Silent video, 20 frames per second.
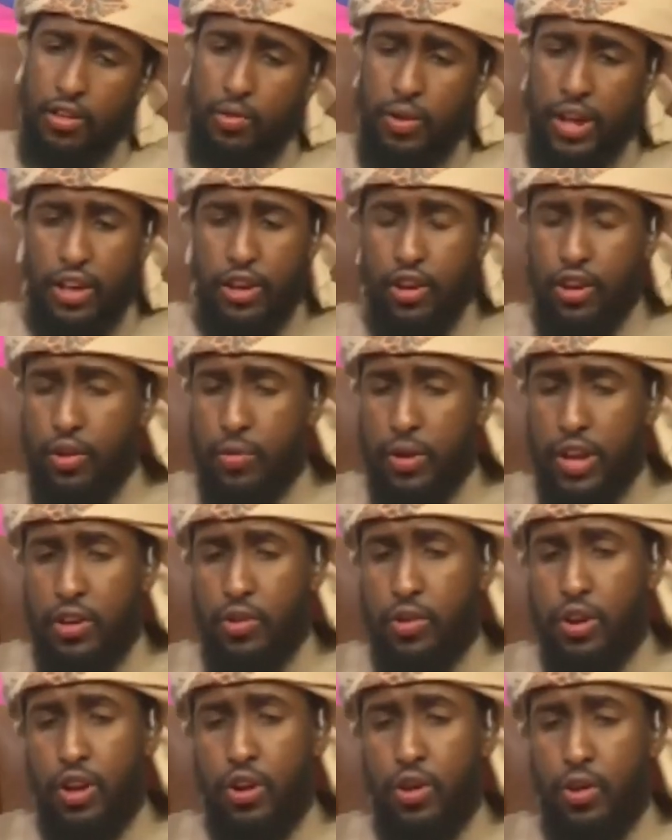where are
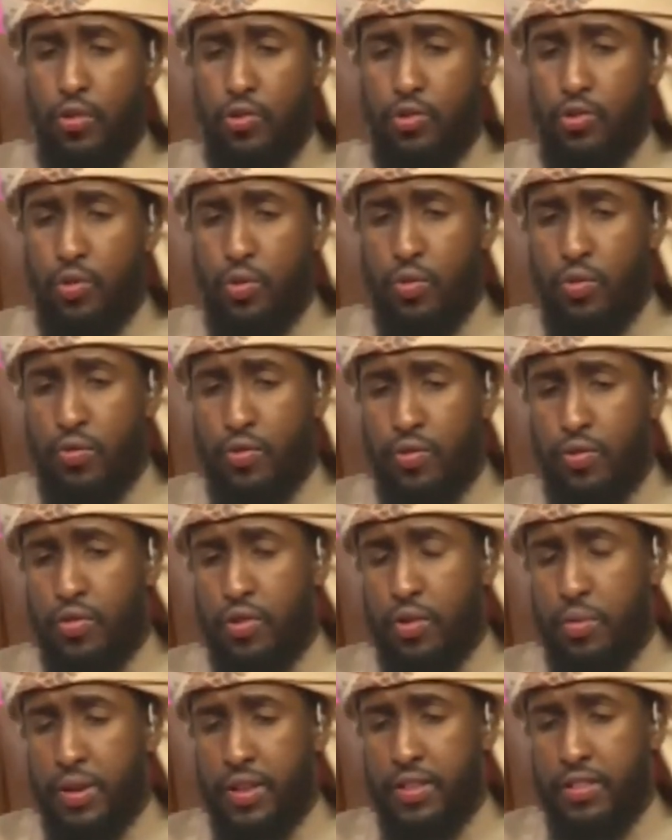you going to go
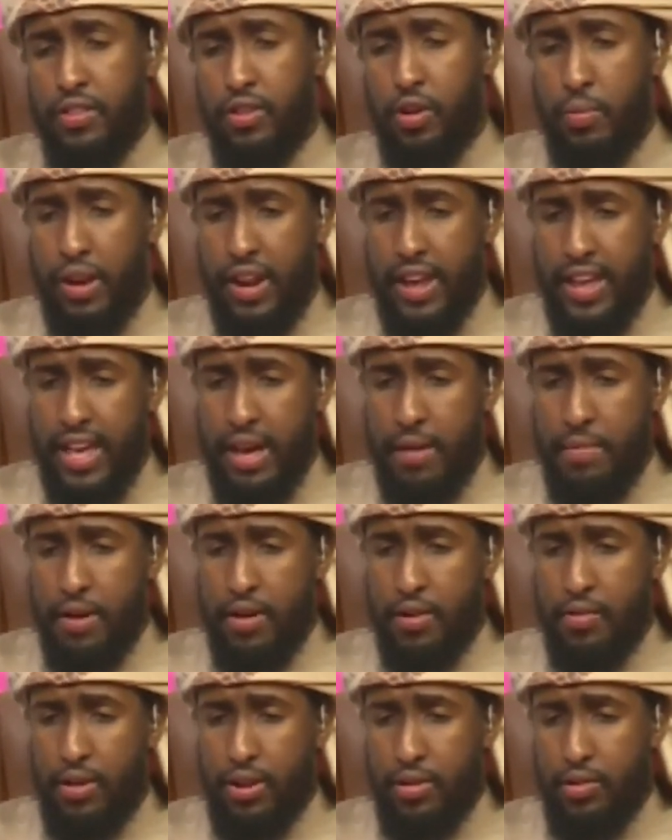from it, Yawm
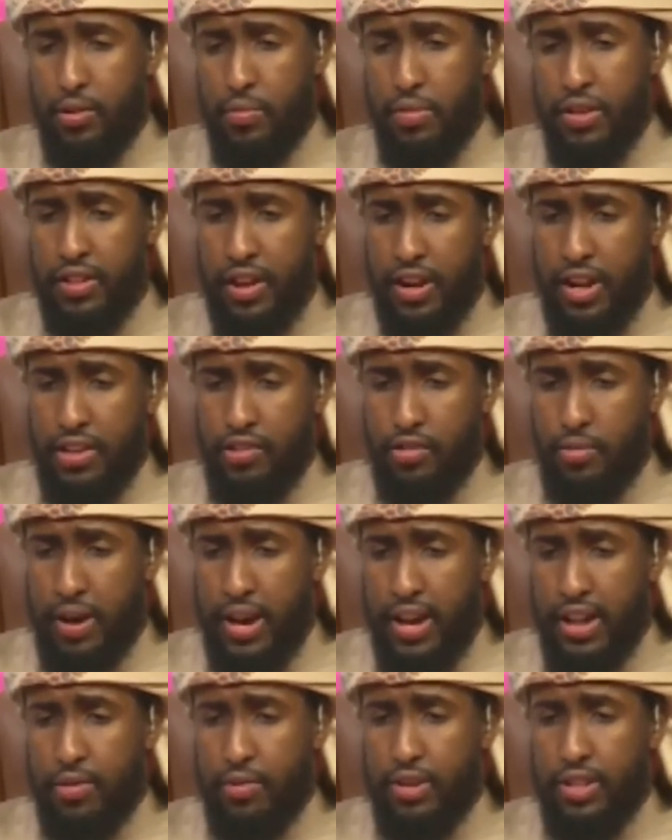al-Qiyamah, when you meet Allah
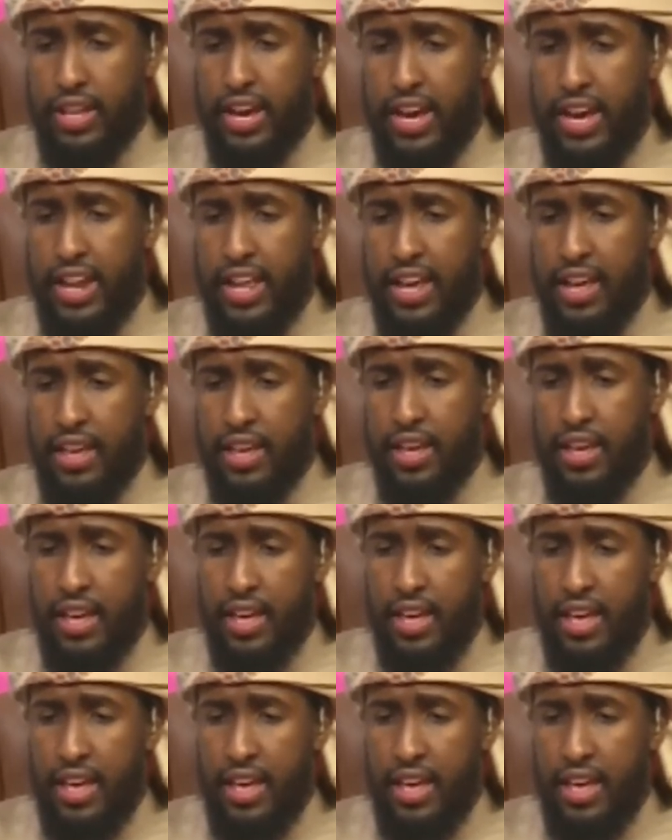subhanahu wa ta'ala,